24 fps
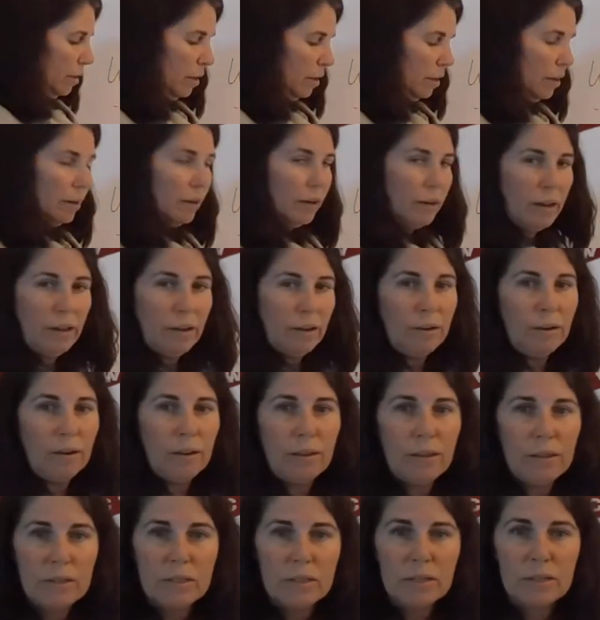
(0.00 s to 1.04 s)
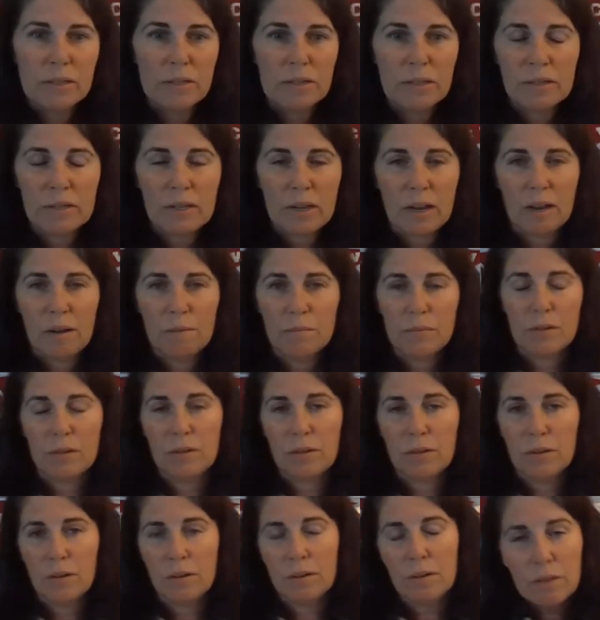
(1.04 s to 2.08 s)
Again, this comes
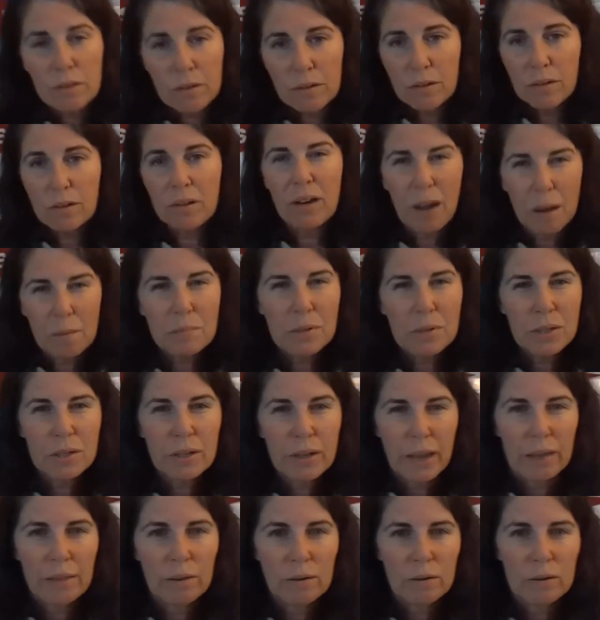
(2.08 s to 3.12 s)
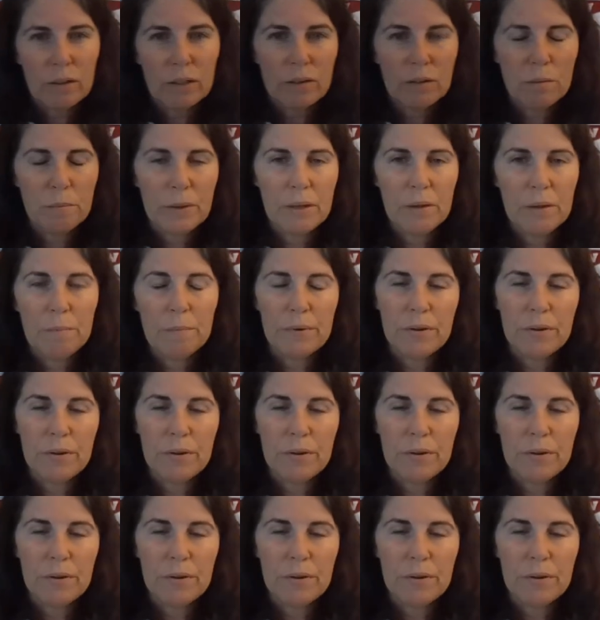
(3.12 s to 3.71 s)
together a little bit,